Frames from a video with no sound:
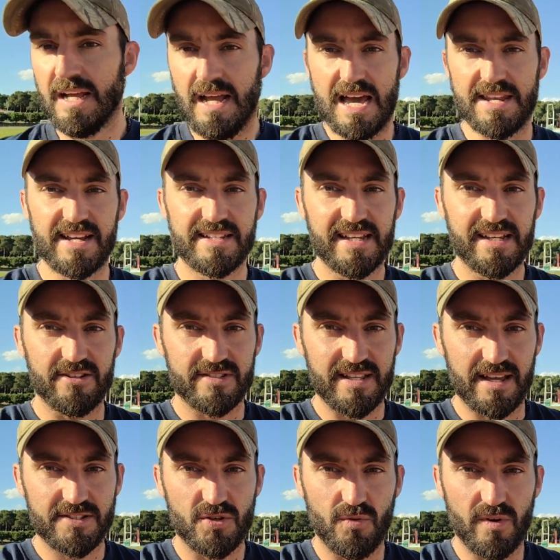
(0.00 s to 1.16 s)
And the idea here is
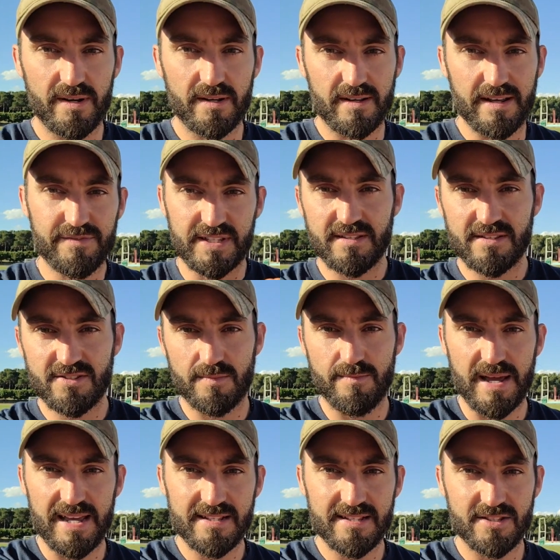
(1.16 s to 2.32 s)
that you want to, if this is your
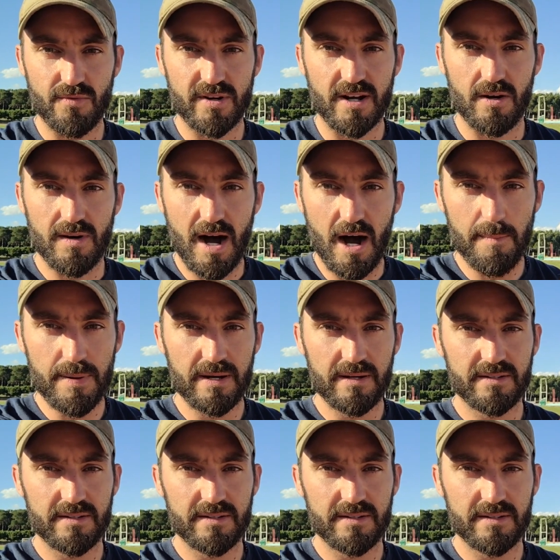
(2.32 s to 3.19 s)
pace, you want to go up